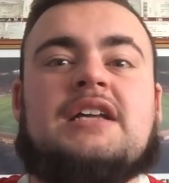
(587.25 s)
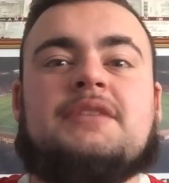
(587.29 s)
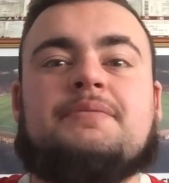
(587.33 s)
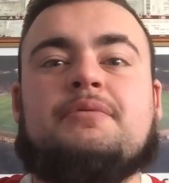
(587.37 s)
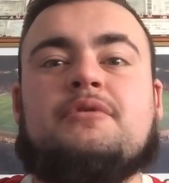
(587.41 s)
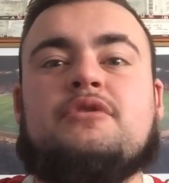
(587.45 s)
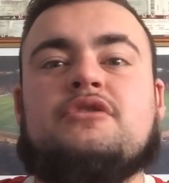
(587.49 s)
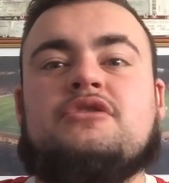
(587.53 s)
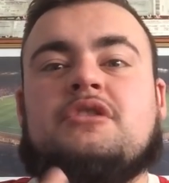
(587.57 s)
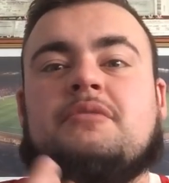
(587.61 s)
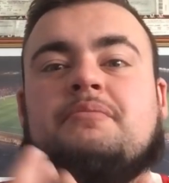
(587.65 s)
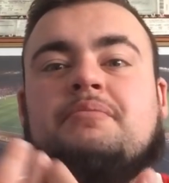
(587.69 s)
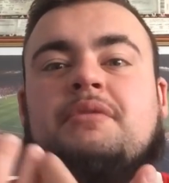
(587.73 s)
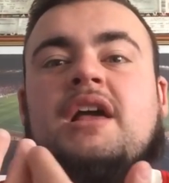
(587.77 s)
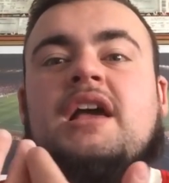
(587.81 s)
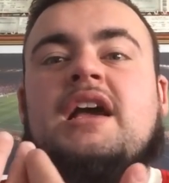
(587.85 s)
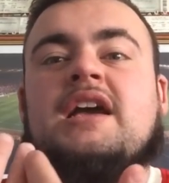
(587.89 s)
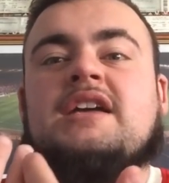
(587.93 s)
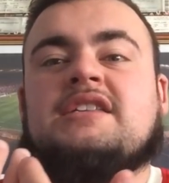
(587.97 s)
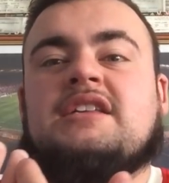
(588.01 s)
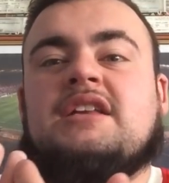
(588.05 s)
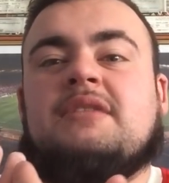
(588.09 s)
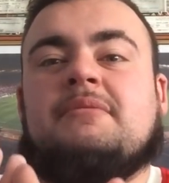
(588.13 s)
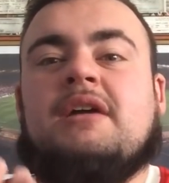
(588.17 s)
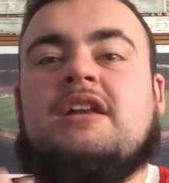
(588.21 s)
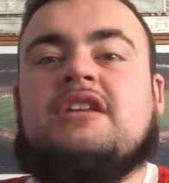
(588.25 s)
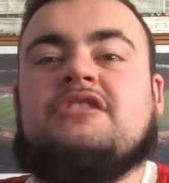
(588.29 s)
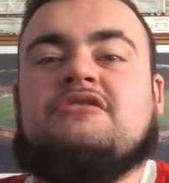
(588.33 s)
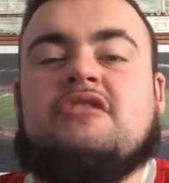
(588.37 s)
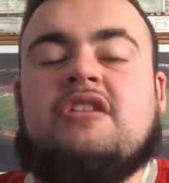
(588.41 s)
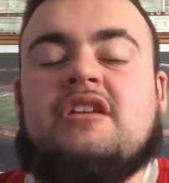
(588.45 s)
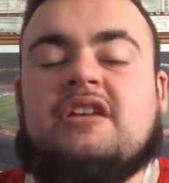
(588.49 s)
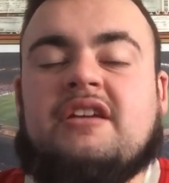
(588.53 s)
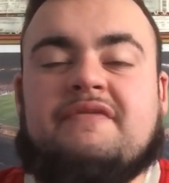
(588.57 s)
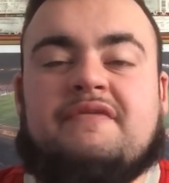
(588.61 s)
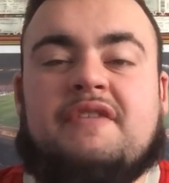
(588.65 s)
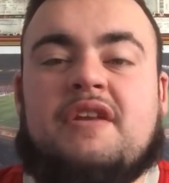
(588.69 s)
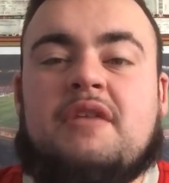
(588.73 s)
because the players and the manager
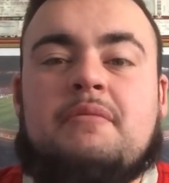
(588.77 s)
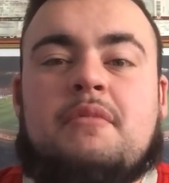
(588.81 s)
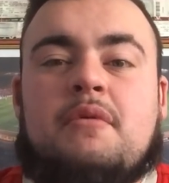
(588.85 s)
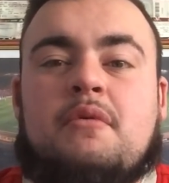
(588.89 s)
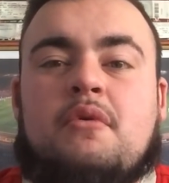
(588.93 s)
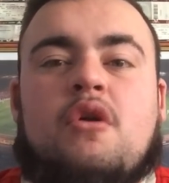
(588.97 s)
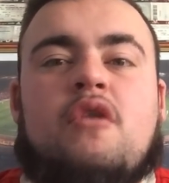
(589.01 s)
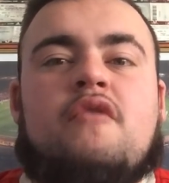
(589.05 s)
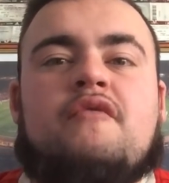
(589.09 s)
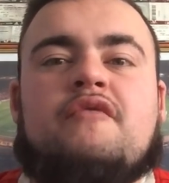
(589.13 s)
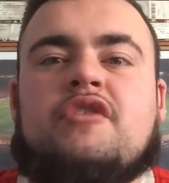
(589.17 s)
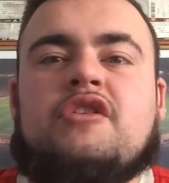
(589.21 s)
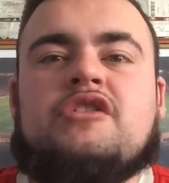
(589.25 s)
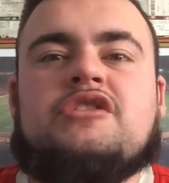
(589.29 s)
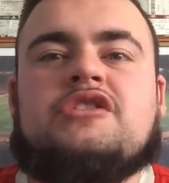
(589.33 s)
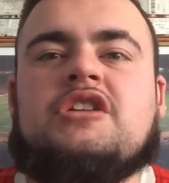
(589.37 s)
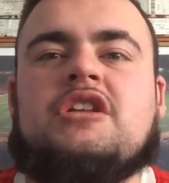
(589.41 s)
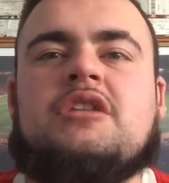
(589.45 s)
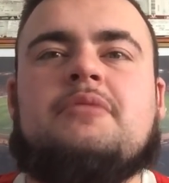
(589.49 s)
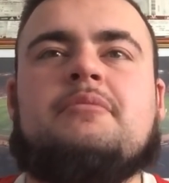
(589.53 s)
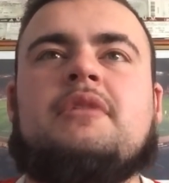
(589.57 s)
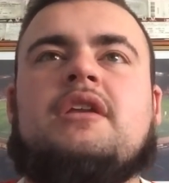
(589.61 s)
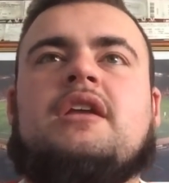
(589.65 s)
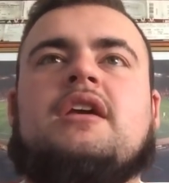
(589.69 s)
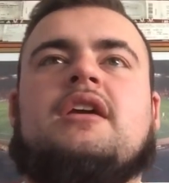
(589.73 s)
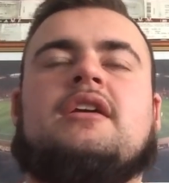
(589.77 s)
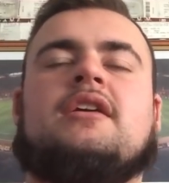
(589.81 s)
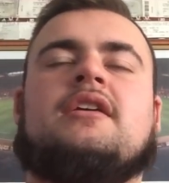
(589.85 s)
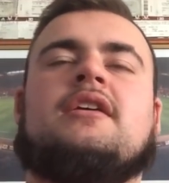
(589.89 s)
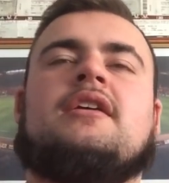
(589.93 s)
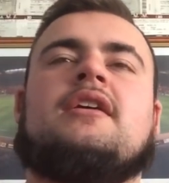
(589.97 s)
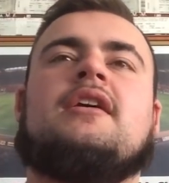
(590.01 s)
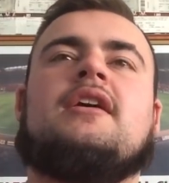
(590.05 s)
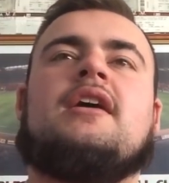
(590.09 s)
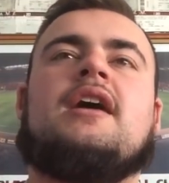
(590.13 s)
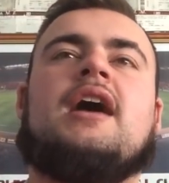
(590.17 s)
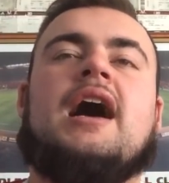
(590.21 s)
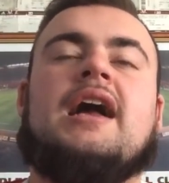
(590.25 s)
ain't filling me with confidence at the minute.
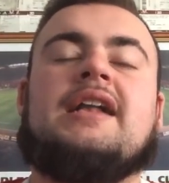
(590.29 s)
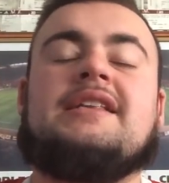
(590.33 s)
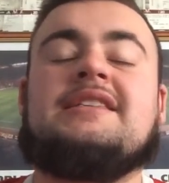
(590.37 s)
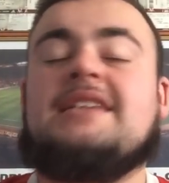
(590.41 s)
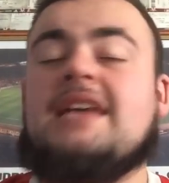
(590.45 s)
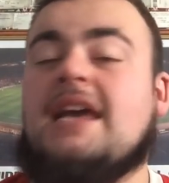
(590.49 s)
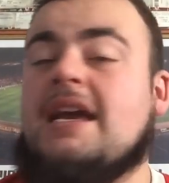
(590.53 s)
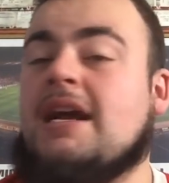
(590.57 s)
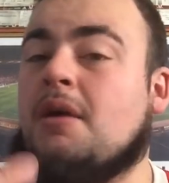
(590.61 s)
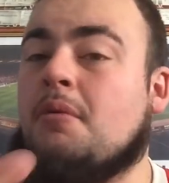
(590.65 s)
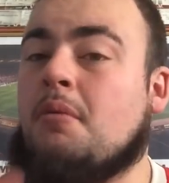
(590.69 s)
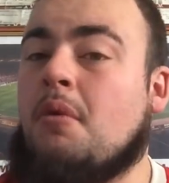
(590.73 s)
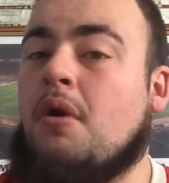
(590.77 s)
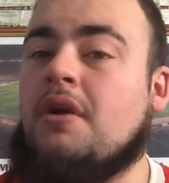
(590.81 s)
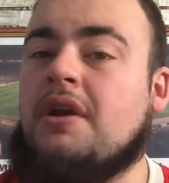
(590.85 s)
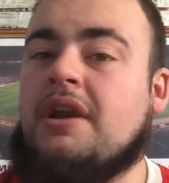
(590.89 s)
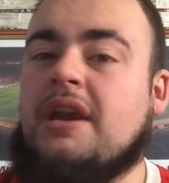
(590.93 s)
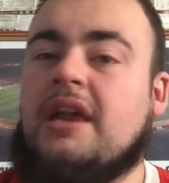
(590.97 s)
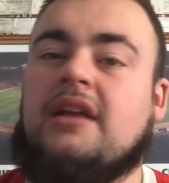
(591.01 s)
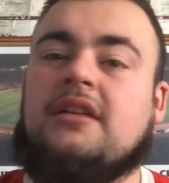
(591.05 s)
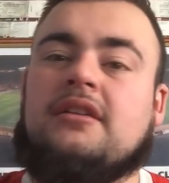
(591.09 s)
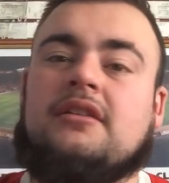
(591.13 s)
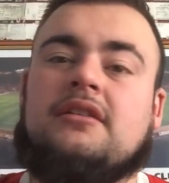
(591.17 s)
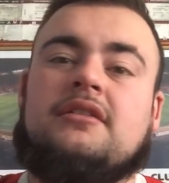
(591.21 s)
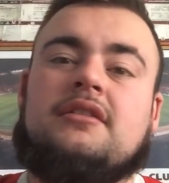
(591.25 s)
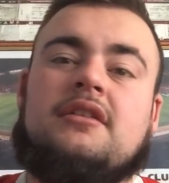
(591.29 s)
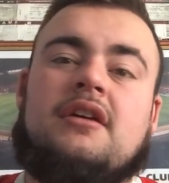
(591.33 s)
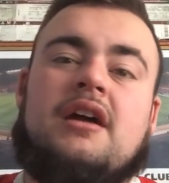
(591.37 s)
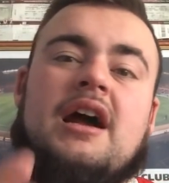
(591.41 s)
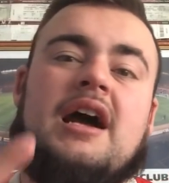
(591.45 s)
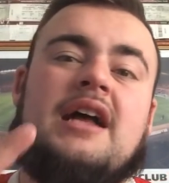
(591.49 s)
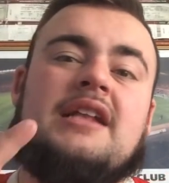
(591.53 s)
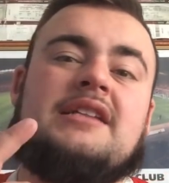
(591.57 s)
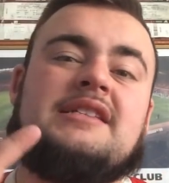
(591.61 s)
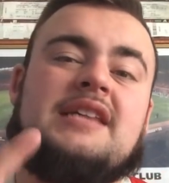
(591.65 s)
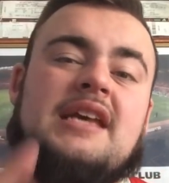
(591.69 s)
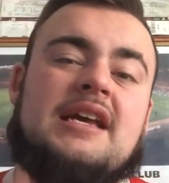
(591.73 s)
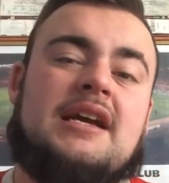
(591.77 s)
I'd take a 1-0.
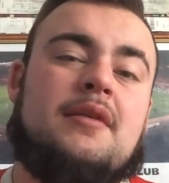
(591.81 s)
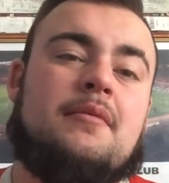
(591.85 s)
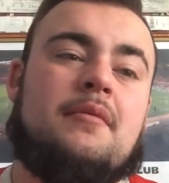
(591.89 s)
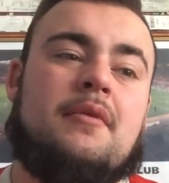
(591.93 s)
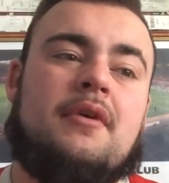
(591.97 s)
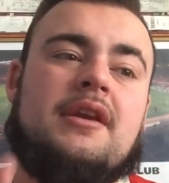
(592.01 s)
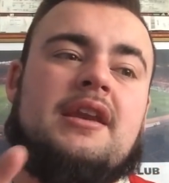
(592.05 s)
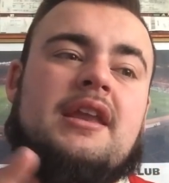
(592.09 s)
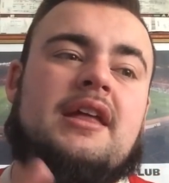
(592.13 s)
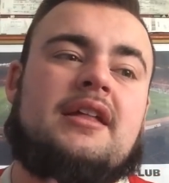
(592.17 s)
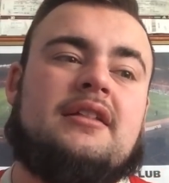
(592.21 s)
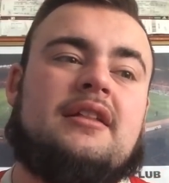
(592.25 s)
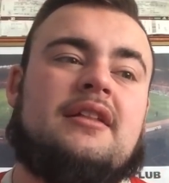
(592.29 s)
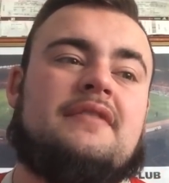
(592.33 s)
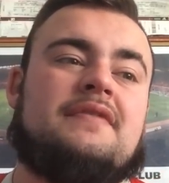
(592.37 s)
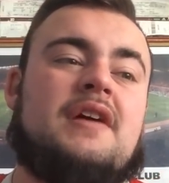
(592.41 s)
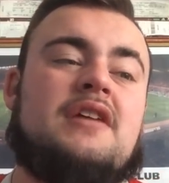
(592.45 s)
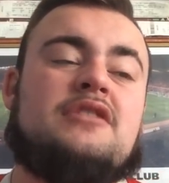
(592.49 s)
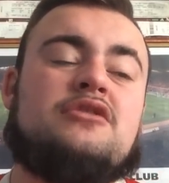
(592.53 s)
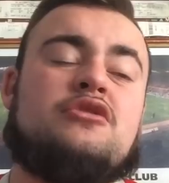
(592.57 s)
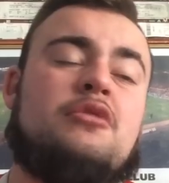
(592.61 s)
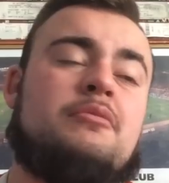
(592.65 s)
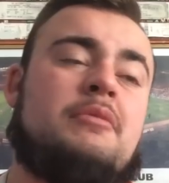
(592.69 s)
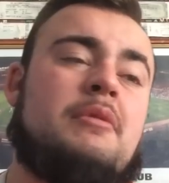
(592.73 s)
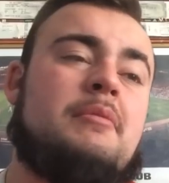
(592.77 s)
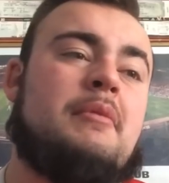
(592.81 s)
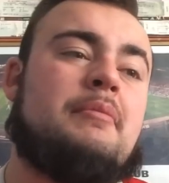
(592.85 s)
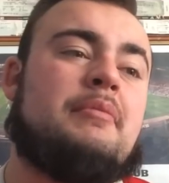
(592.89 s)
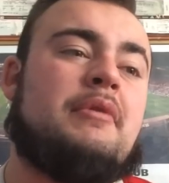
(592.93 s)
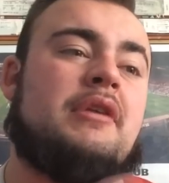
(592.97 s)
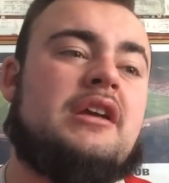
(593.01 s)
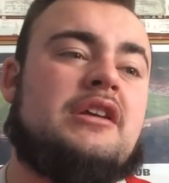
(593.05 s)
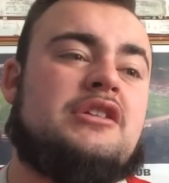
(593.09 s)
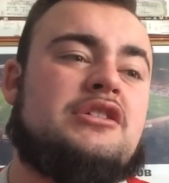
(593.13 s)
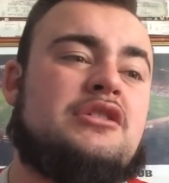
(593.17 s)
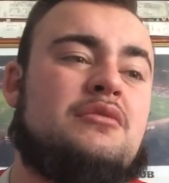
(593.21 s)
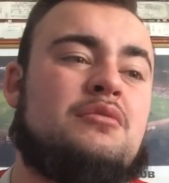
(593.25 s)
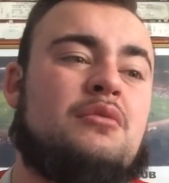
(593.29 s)
If that's going to be my
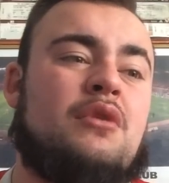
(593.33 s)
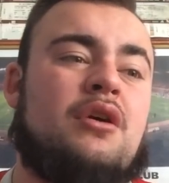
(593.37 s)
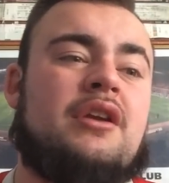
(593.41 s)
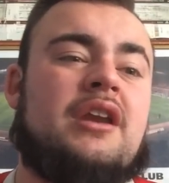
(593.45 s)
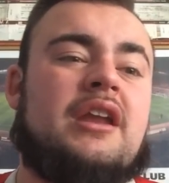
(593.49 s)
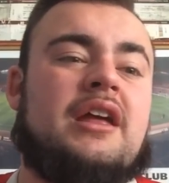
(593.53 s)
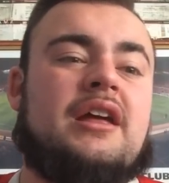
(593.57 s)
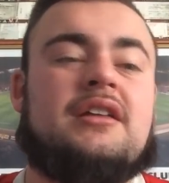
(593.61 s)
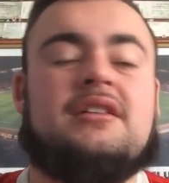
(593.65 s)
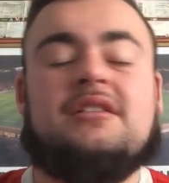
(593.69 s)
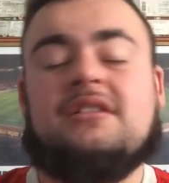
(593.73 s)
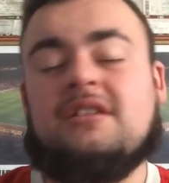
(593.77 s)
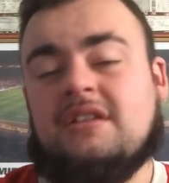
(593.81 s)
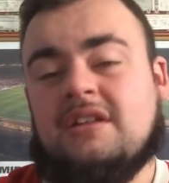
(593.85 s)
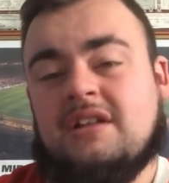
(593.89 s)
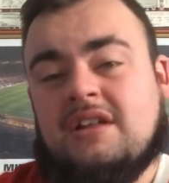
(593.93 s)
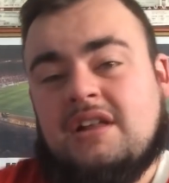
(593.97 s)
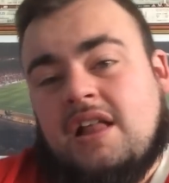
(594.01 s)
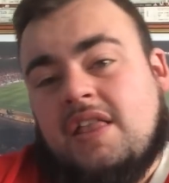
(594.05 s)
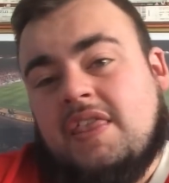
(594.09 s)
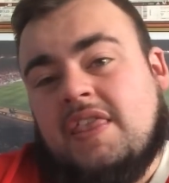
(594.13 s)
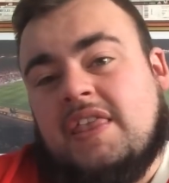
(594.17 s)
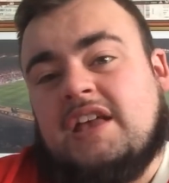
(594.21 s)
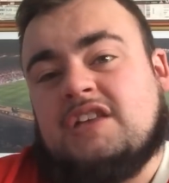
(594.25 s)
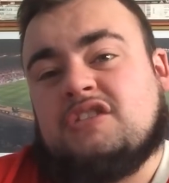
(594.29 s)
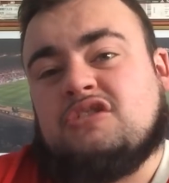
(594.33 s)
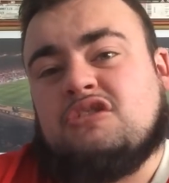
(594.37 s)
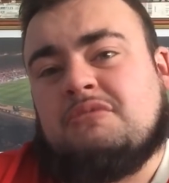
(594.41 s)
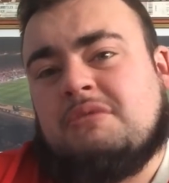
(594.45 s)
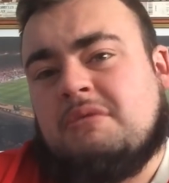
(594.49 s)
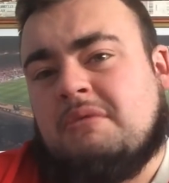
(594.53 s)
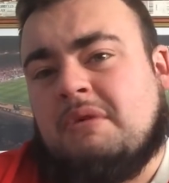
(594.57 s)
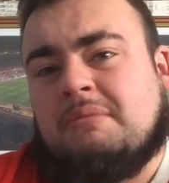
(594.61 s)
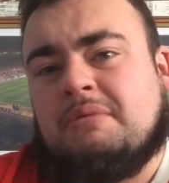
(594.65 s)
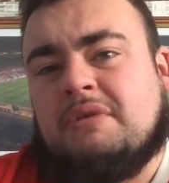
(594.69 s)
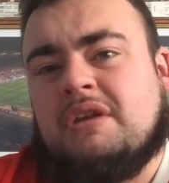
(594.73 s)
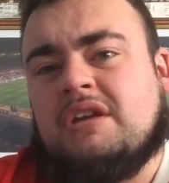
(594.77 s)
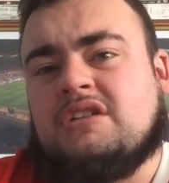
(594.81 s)
prediction, 1-0, then that's going to
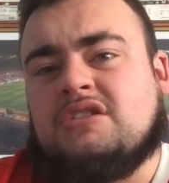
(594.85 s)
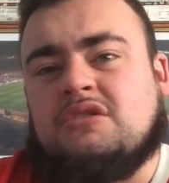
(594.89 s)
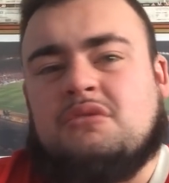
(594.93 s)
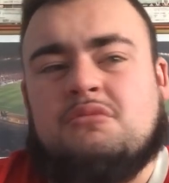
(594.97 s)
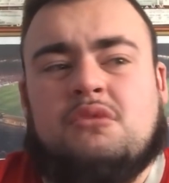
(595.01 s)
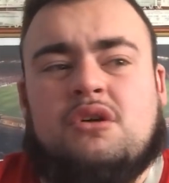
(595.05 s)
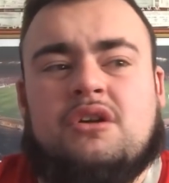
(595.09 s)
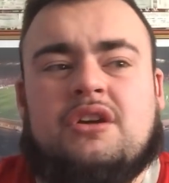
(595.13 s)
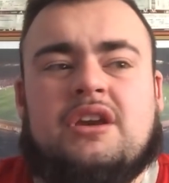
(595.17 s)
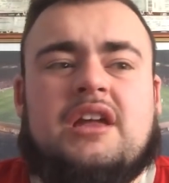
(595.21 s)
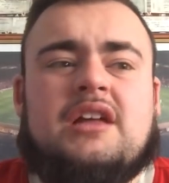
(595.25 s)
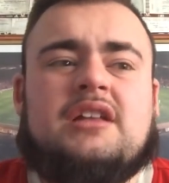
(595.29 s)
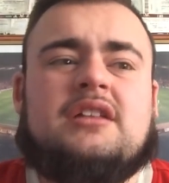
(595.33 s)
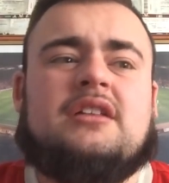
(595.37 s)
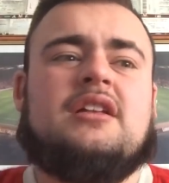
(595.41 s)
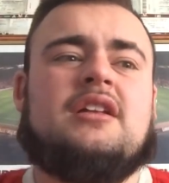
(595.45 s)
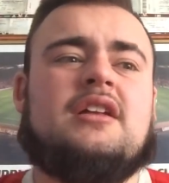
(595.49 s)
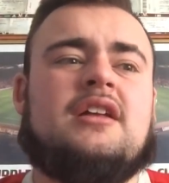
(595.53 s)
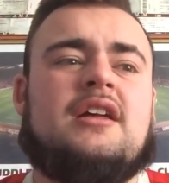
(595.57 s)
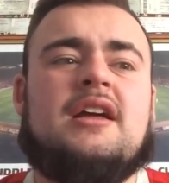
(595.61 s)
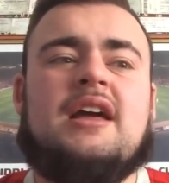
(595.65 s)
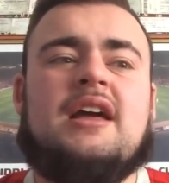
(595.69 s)
be my prediction, 1-0.